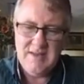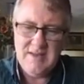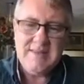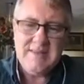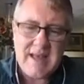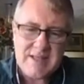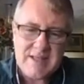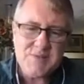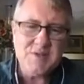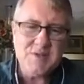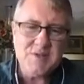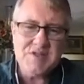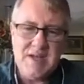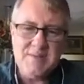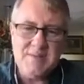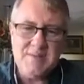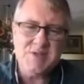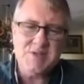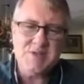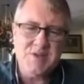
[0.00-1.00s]
That's what
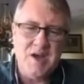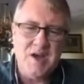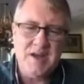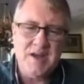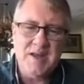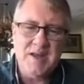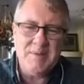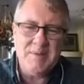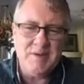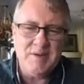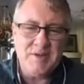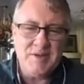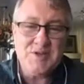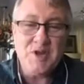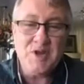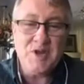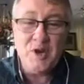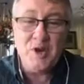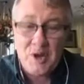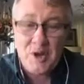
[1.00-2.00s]
James is talking It's
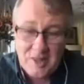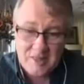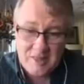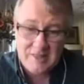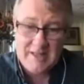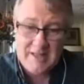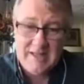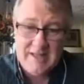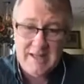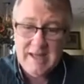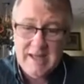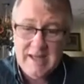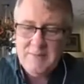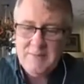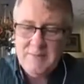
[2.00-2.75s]
earthly.